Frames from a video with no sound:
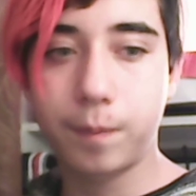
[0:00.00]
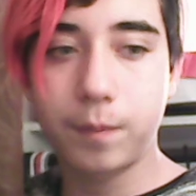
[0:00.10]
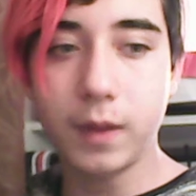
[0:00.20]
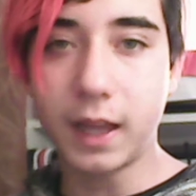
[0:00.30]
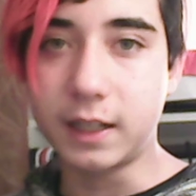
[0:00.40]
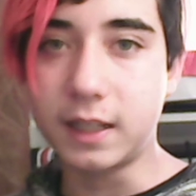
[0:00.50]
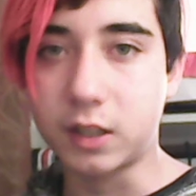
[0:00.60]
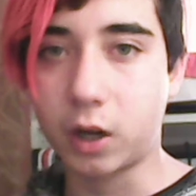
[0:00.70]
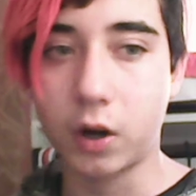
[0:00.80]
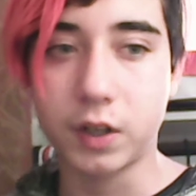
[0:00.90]
And he's
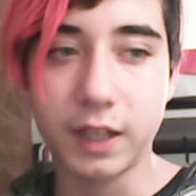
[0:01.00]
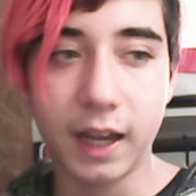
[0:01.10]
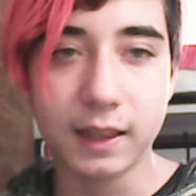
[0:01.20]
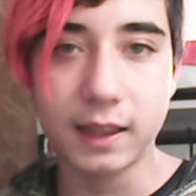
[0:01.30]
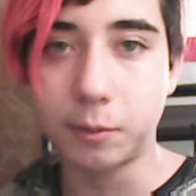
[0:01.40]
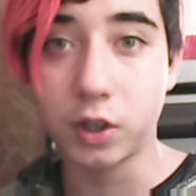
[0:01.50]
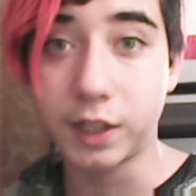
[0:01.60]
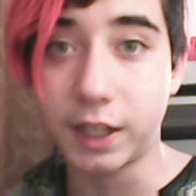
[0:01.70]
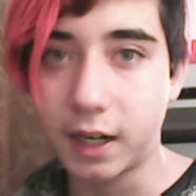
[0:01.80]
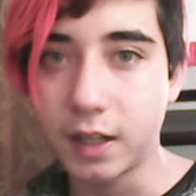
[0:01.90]
cursing at them,
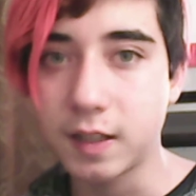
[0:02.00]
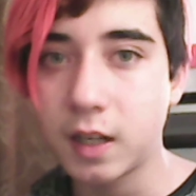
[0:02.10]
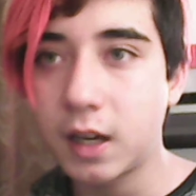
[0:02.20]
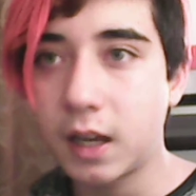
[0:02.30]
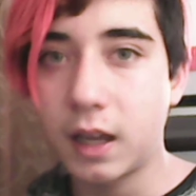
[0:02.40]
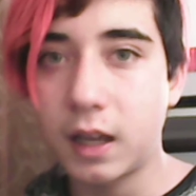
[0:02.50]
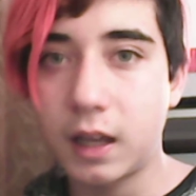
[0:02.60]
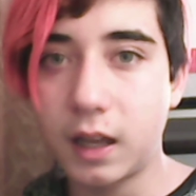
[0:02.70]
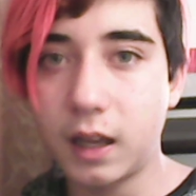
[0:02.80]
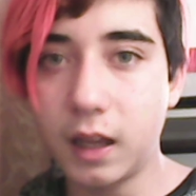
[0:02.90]
cursing at us,
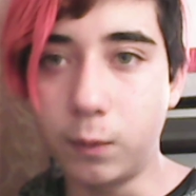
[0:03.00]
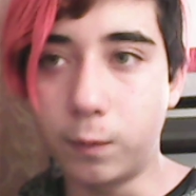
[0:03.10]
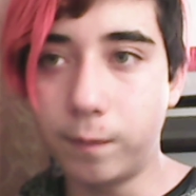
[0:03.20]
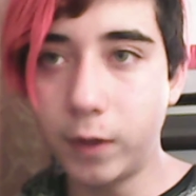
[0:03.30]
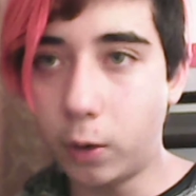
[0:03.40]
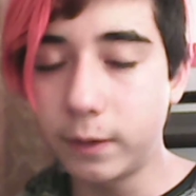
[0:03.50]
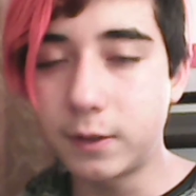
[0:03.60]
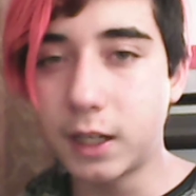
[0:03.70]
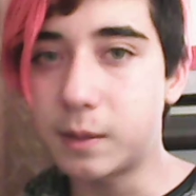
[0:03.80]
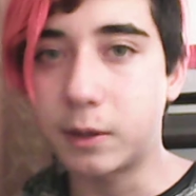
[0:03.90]
and all we've
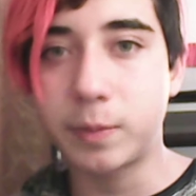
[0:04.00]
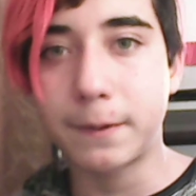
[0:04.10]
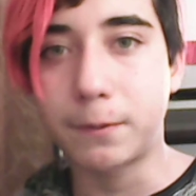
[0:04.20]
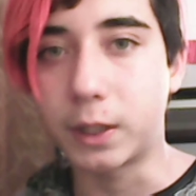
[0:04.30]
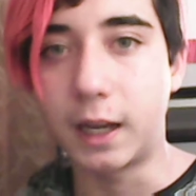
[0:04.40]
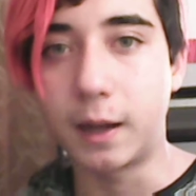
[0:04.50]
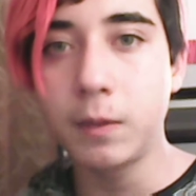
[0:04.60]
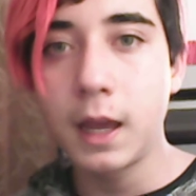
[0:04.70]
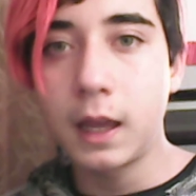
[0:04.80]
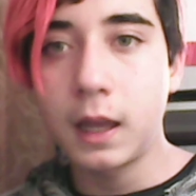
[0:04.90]
done is be respectful to him.
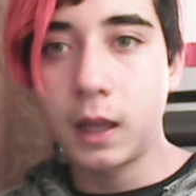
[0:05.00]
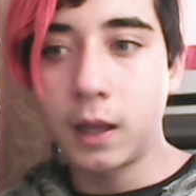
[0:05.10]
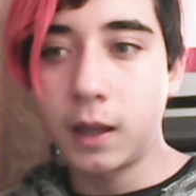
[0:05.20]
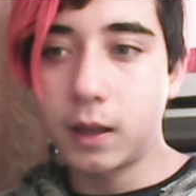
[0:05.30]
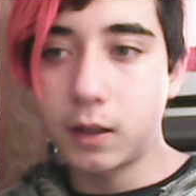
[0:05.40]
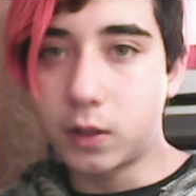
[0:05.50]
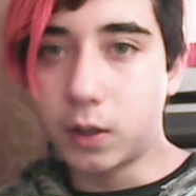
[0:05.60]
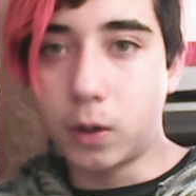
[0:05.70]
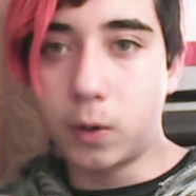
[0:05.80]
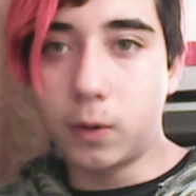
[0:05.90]

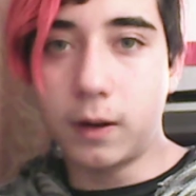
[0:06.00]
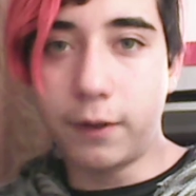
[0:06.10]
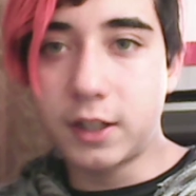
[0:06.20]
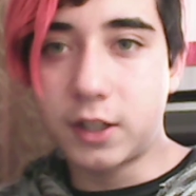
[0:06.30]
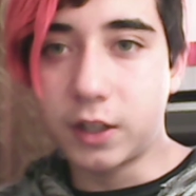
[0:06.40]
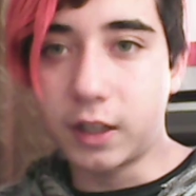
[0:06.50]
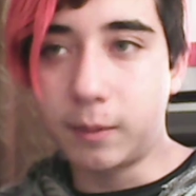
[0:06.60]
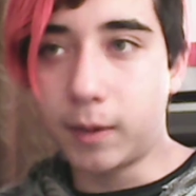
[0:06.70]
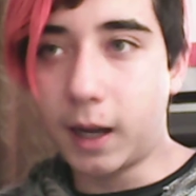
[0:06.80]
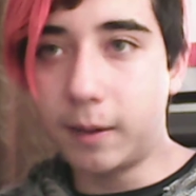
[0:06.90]
So eventually,
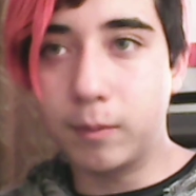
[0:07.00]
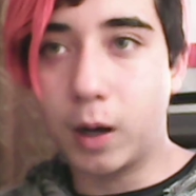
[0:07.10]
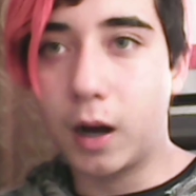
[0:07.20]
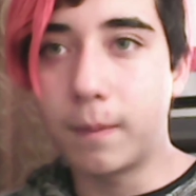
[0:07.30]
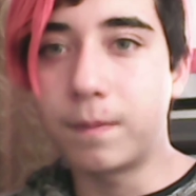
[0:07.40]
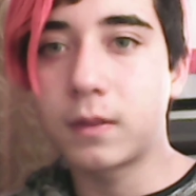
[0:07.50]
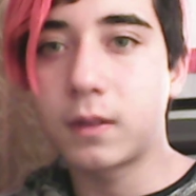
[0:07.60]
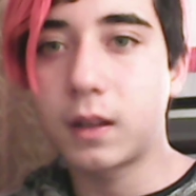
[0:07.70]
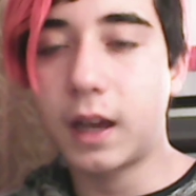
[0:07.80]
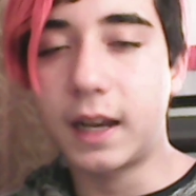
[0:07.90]
my mom
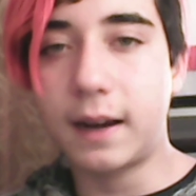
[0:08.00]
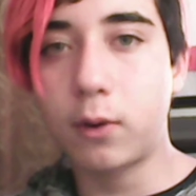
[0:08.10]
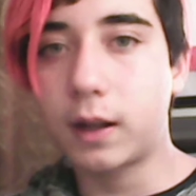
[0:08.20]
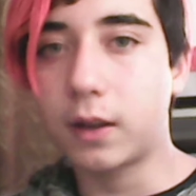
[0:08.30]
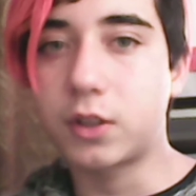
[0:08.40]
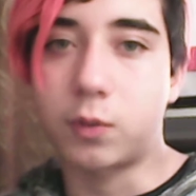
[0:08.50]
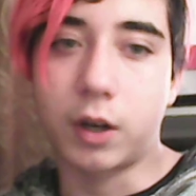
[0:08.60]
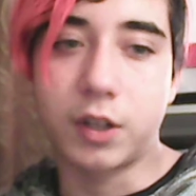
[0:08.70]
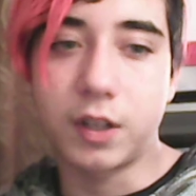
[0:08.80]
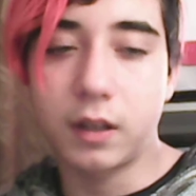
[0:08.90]
and everyone else just
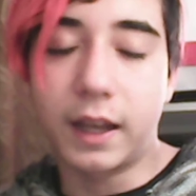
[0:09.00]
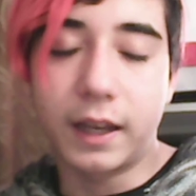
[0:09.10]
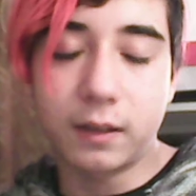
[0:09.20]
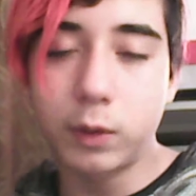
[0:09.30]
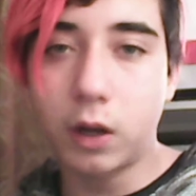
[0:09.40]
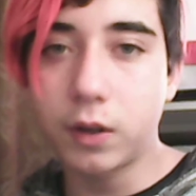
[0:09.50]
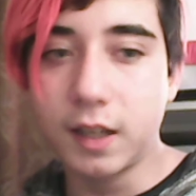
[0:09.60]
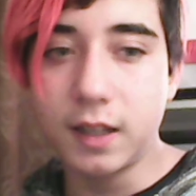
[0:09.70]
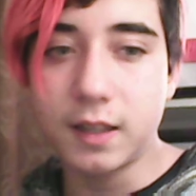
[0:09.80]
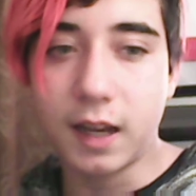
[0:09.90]
rushes. Like we all sit
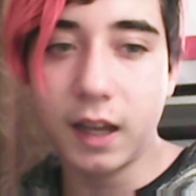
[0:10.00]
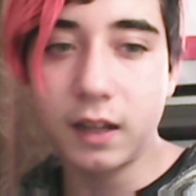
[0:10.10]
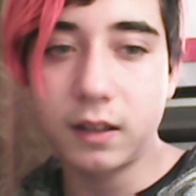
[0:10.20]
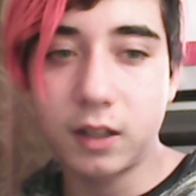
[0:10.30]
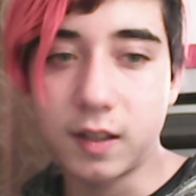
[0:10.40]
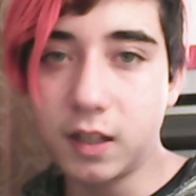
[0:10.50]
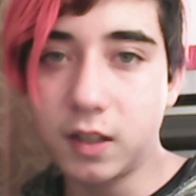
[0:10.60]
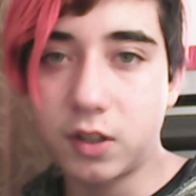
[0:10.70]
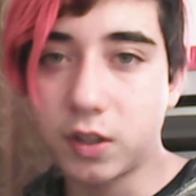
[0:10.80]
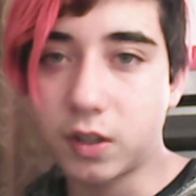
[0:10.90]
inside because he's
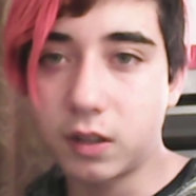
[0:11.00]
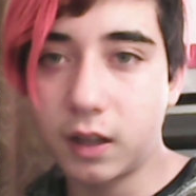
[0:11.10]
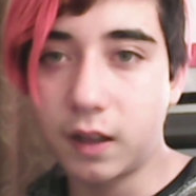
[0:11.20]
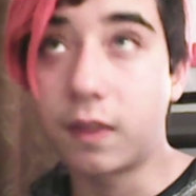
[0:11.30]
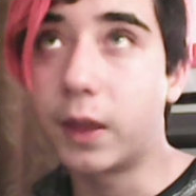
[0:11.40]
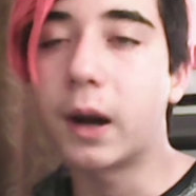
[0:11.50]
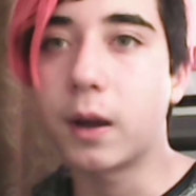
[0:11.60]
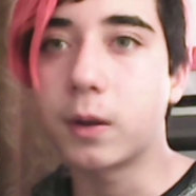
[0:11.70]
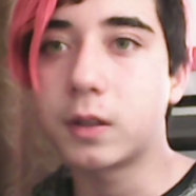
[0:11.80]
just in their house,